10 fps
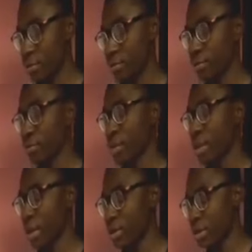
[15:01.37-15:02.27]
x comma
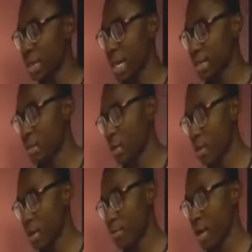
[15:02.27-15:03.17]
y, we have
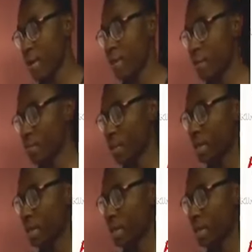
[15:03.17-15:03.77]
the equation